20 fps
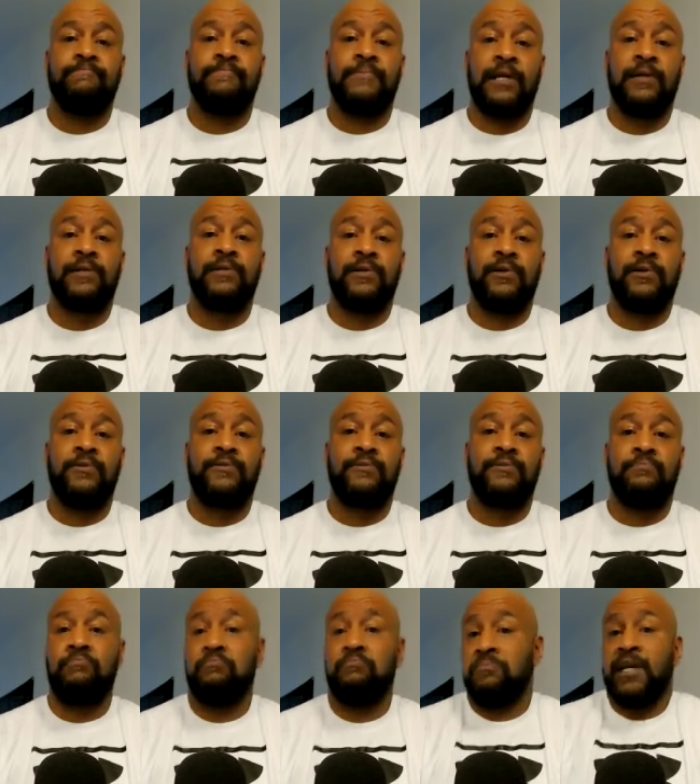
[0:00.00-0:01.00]
Got cut off.
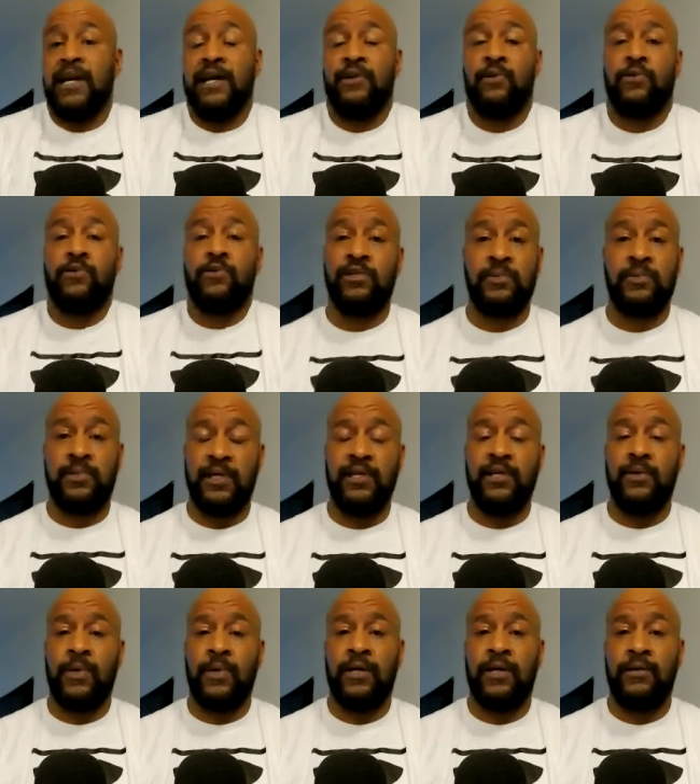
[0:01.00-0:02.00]
They had no Christmas
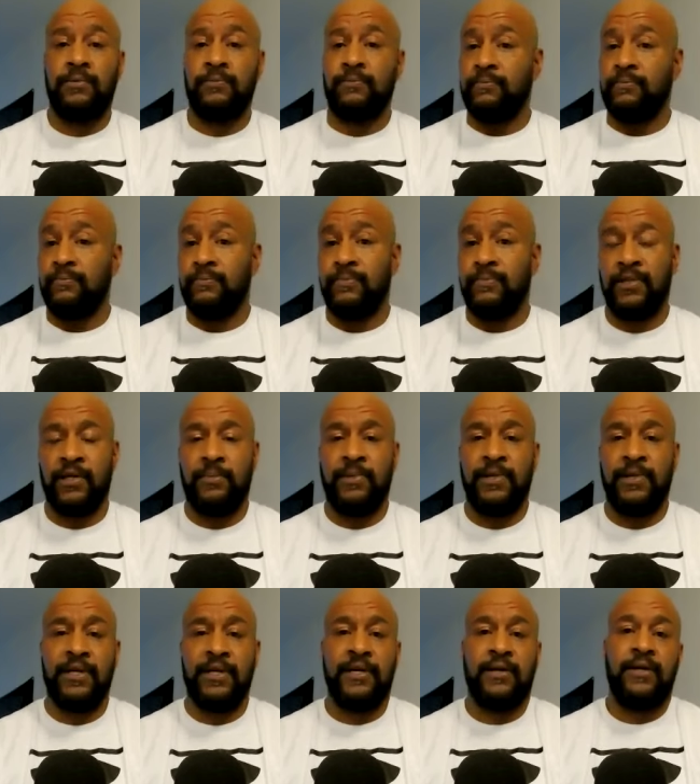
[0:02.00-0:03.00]
anyway. You know what I
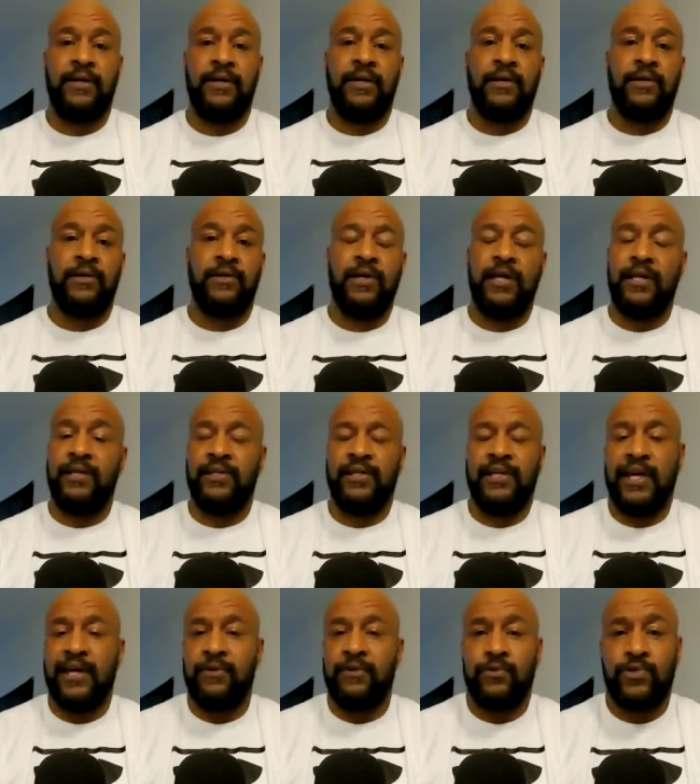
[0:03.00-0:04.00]
mean? Cause didn't
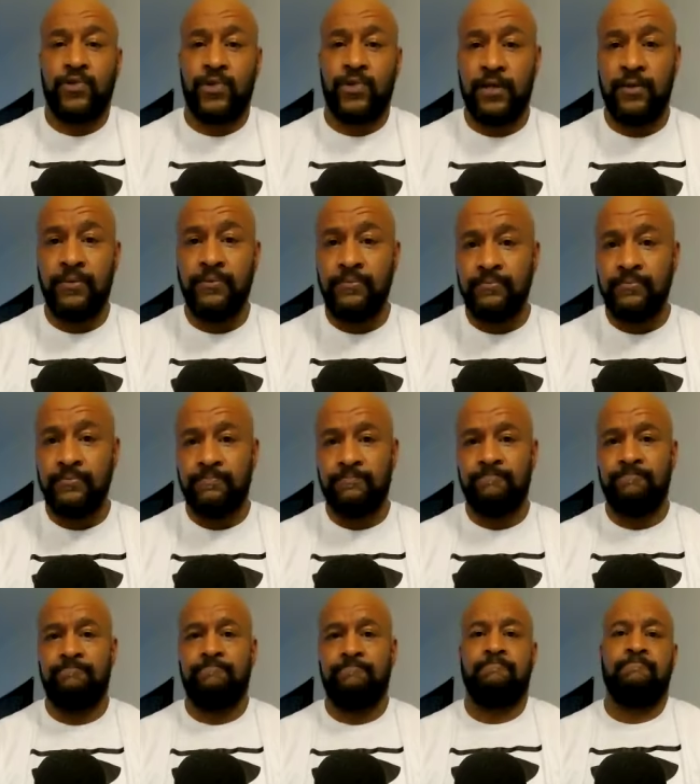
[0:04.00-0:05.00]
have no tree.
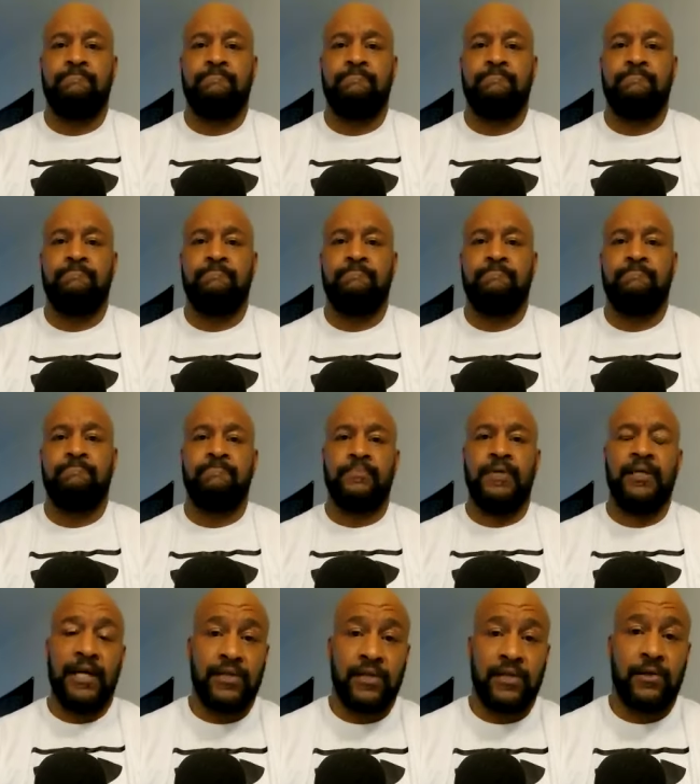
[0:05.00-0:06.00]

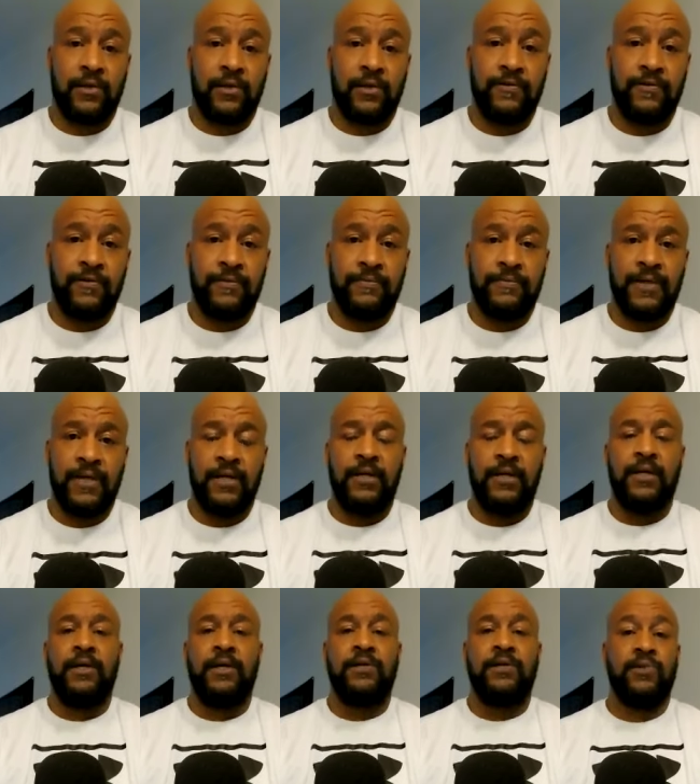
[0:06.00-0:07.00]
And lights got cut off.
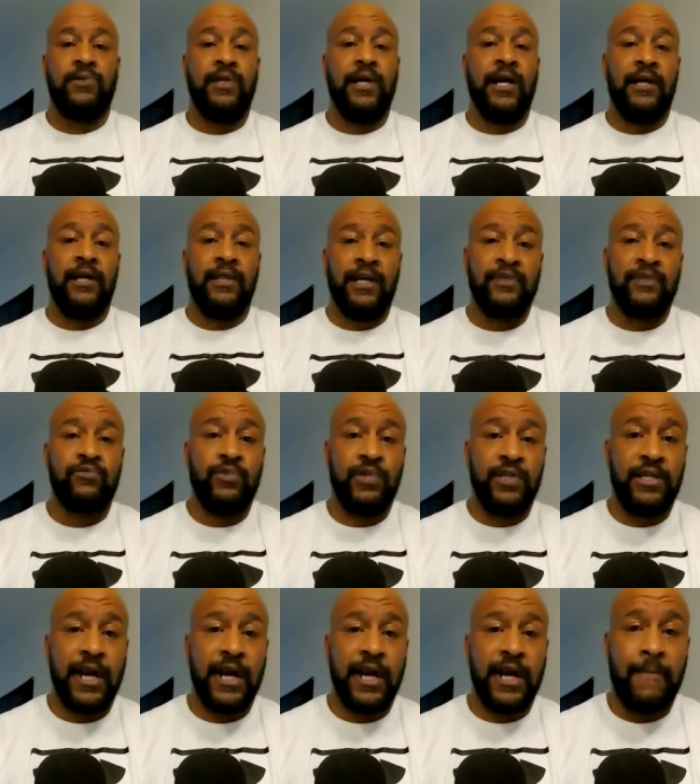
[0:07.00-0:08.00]
So now let's
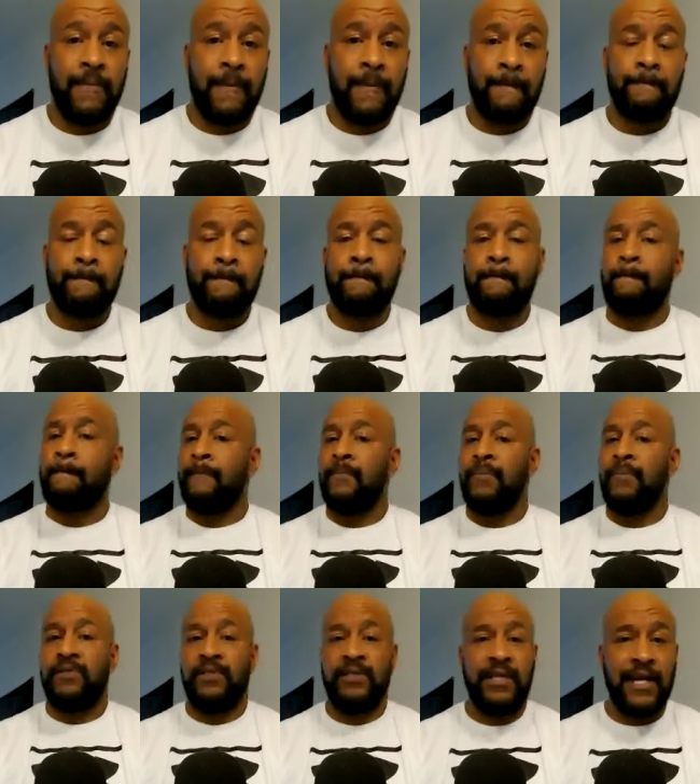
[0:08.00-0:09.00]
recap.
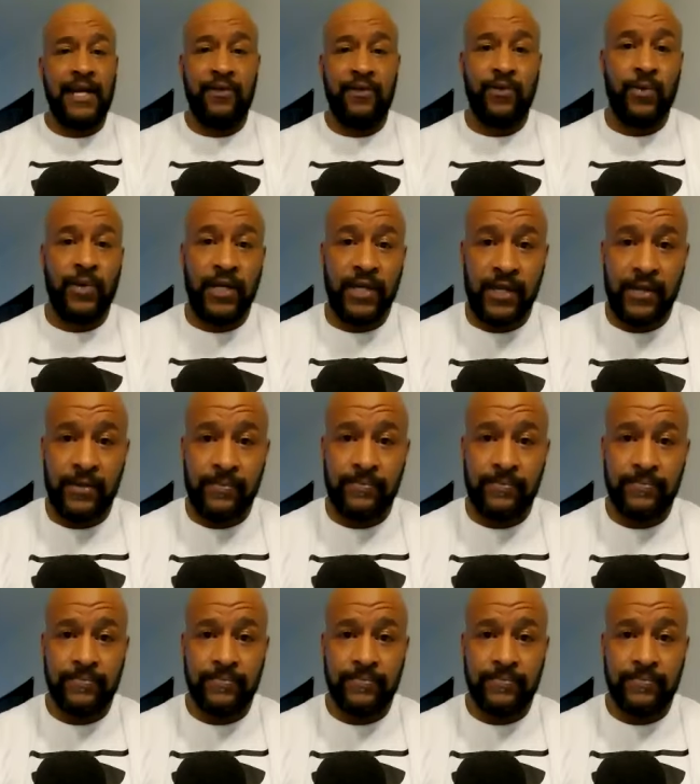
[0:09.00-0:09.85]
Didn't have no heat.